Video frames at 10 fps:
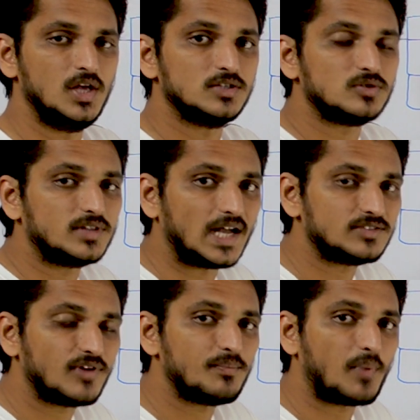So that's
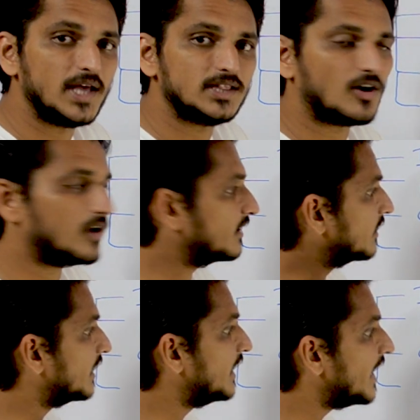why Python,
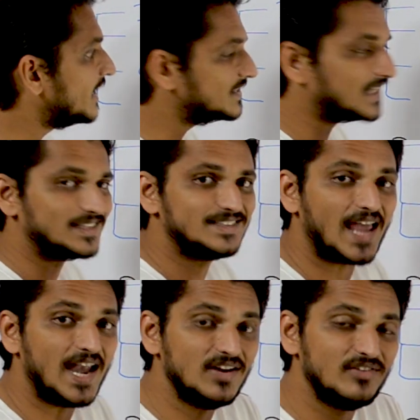a is
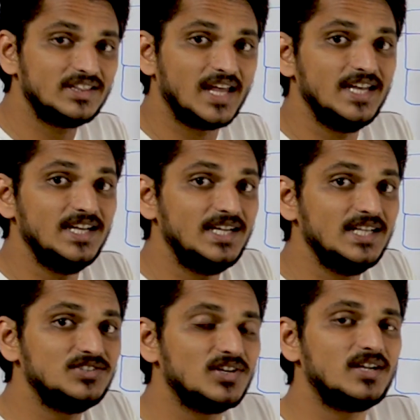assigned with an
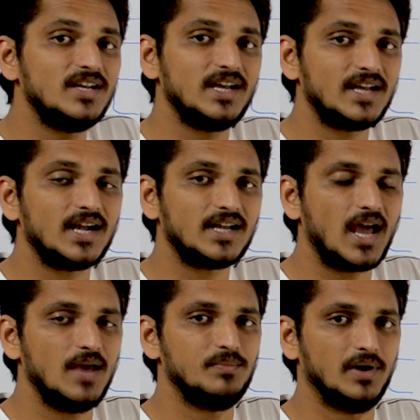integer data
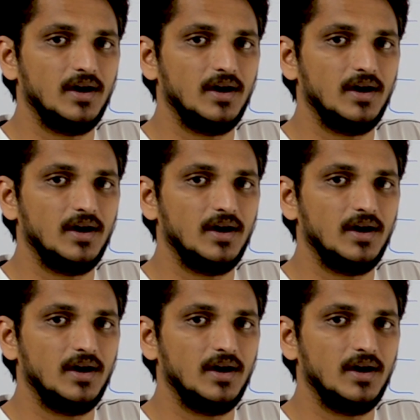type.